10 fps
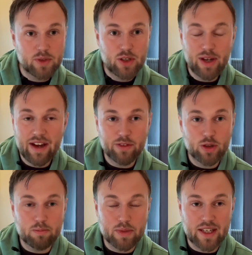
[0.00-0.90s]
you have
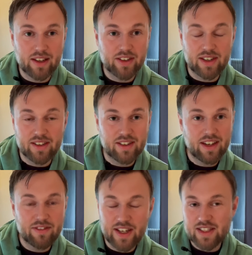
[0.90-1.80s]
to build and
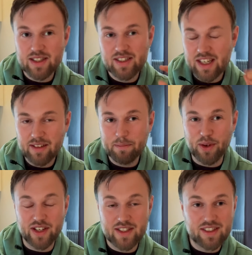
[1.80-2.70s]
invest skill
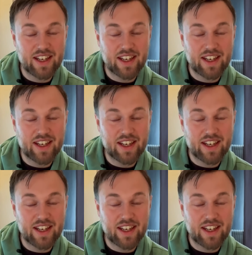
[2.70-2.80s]
points